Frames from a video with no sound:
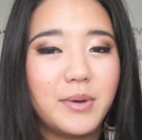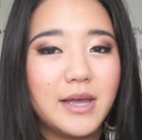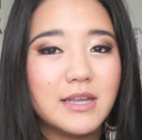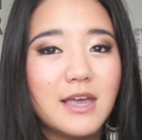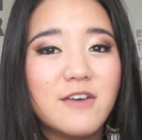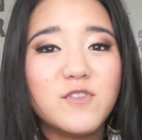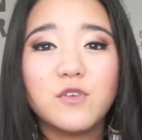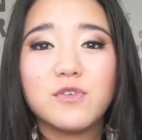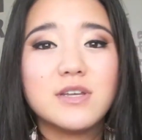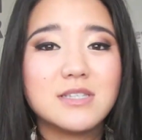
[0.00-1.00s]
but
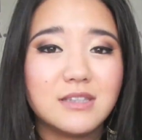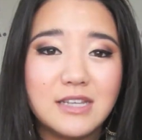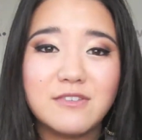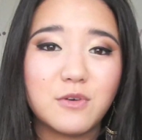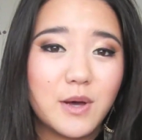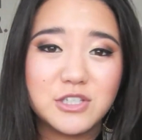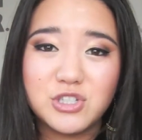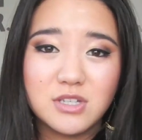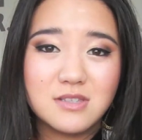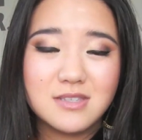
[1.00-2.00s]
feel free to leave
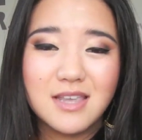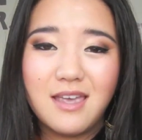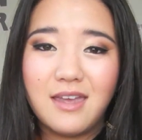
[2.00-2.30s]
questions